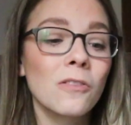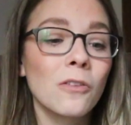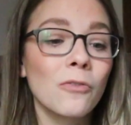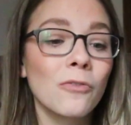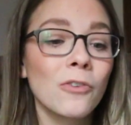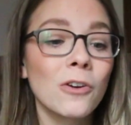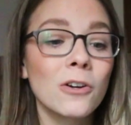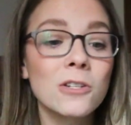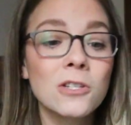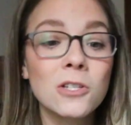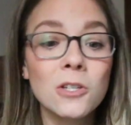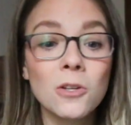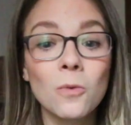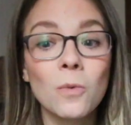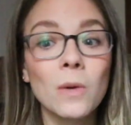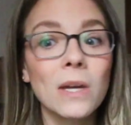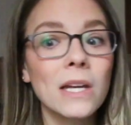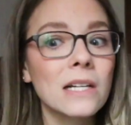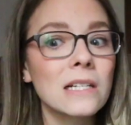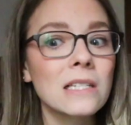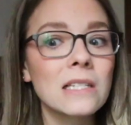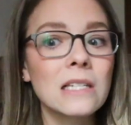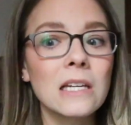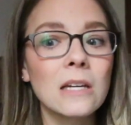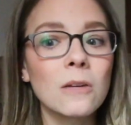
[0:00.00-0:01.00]
The first 2
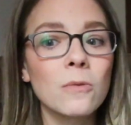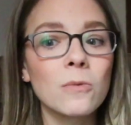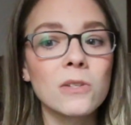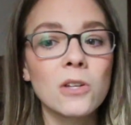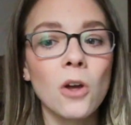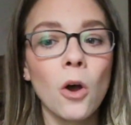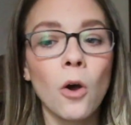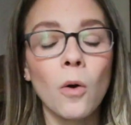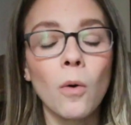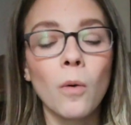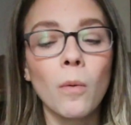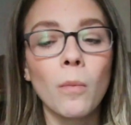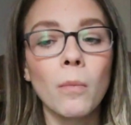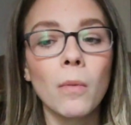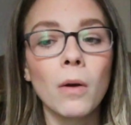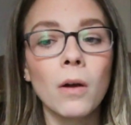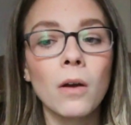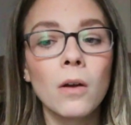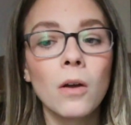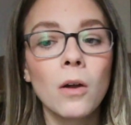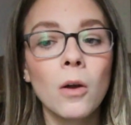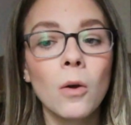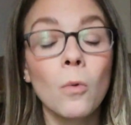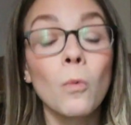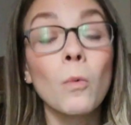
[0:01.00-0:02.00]
weeks he was home
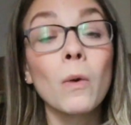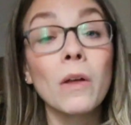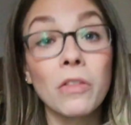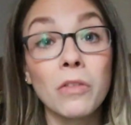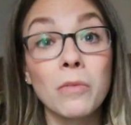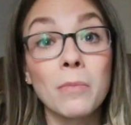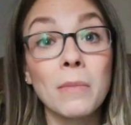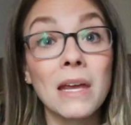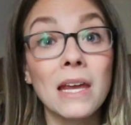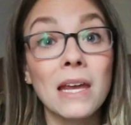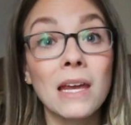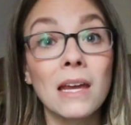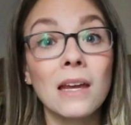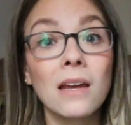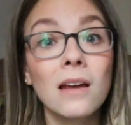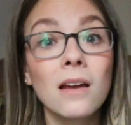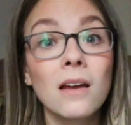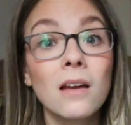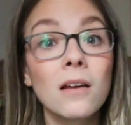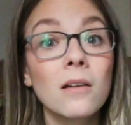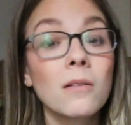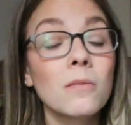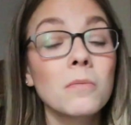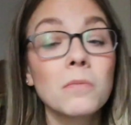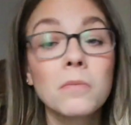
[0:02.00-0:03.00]
with me
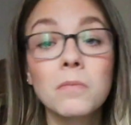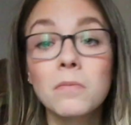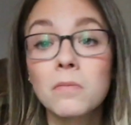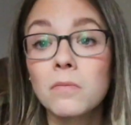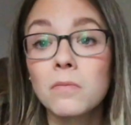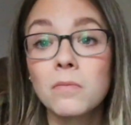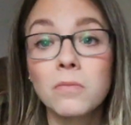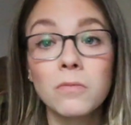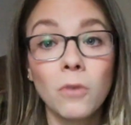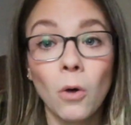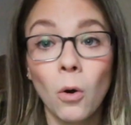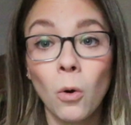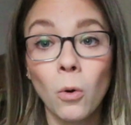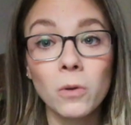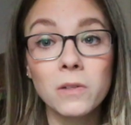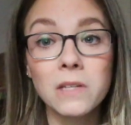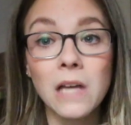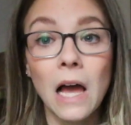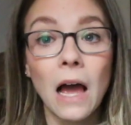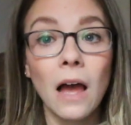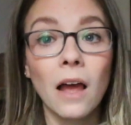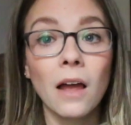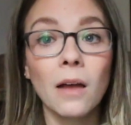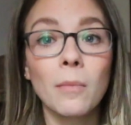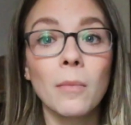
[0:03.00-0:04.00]
the whole
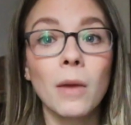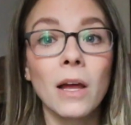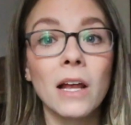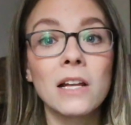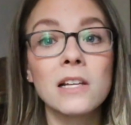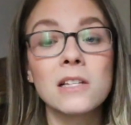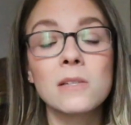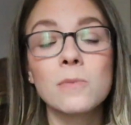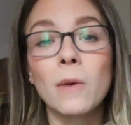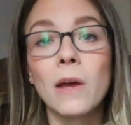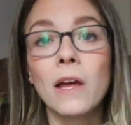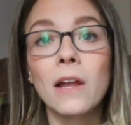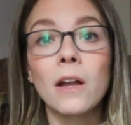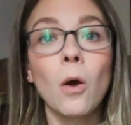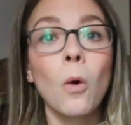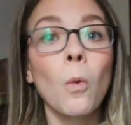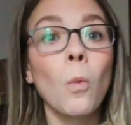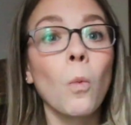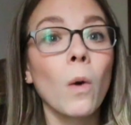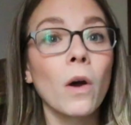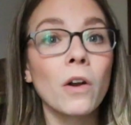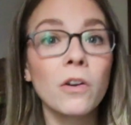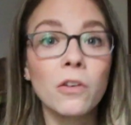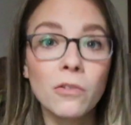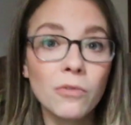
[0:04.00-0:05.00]
time. He's been a
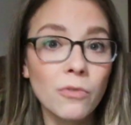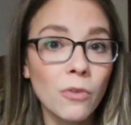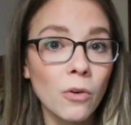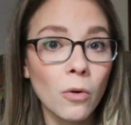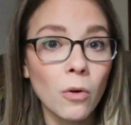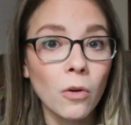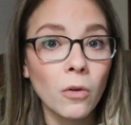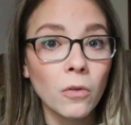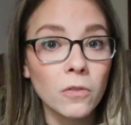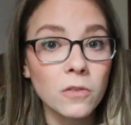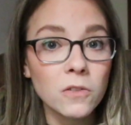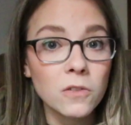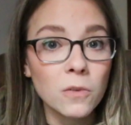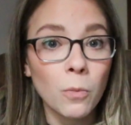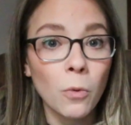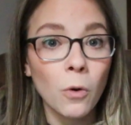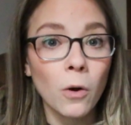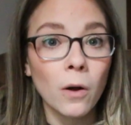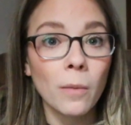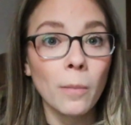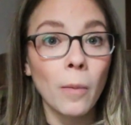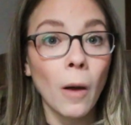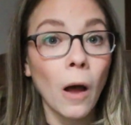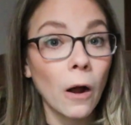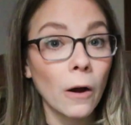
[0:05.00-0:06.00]
wonderful
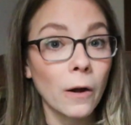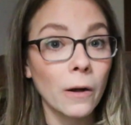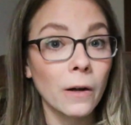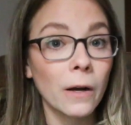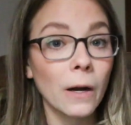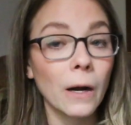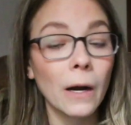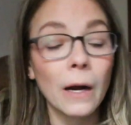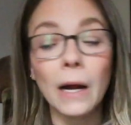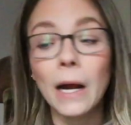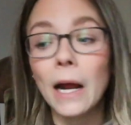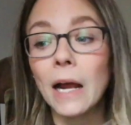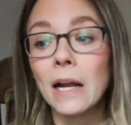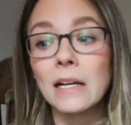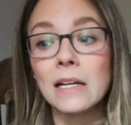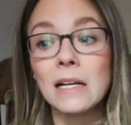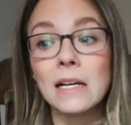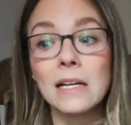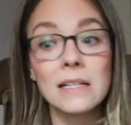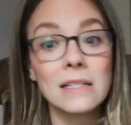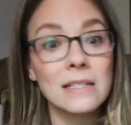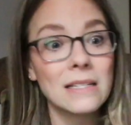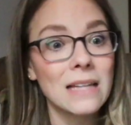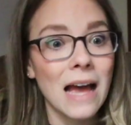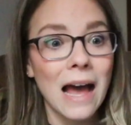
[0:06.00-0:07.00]
support partner
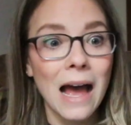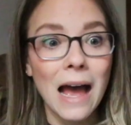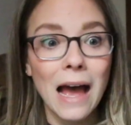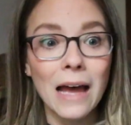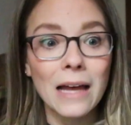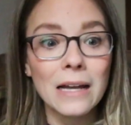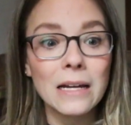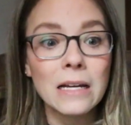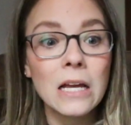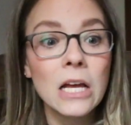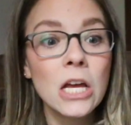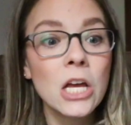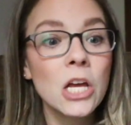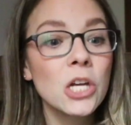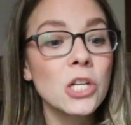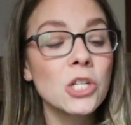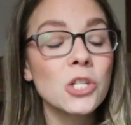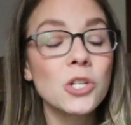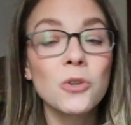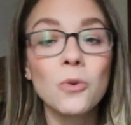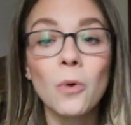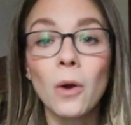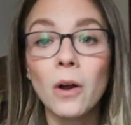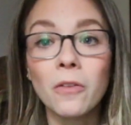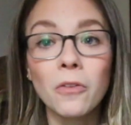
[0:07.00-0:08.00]
and dad
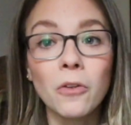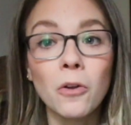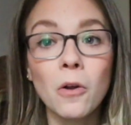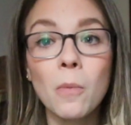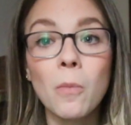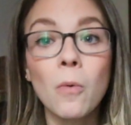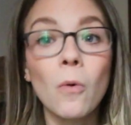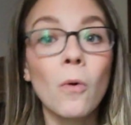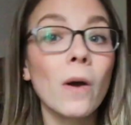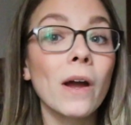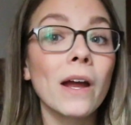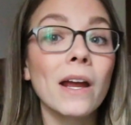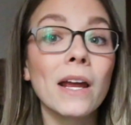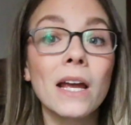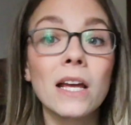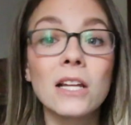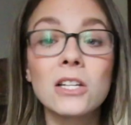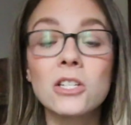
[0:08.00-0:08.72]
to our little boy.